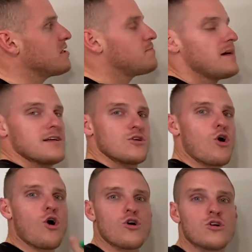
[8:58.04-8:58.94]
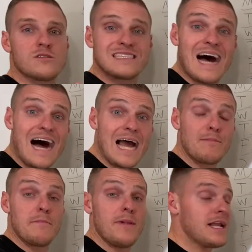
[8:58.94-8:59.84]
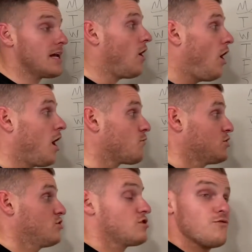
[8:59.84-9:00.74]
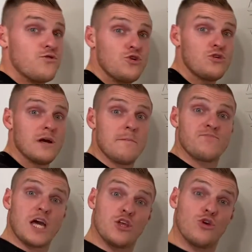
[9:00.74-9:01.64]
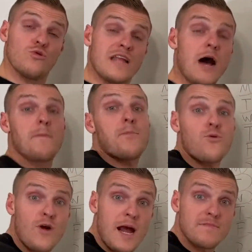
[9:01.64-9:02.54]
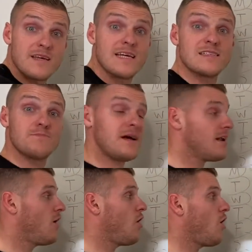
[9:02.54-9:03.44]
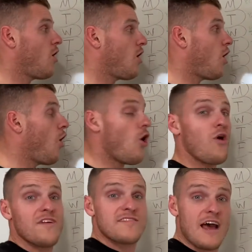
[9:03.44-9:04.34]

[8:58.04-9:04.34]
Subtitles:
spent your hard-earned time and money on, which is the food that you now prepped and spent all this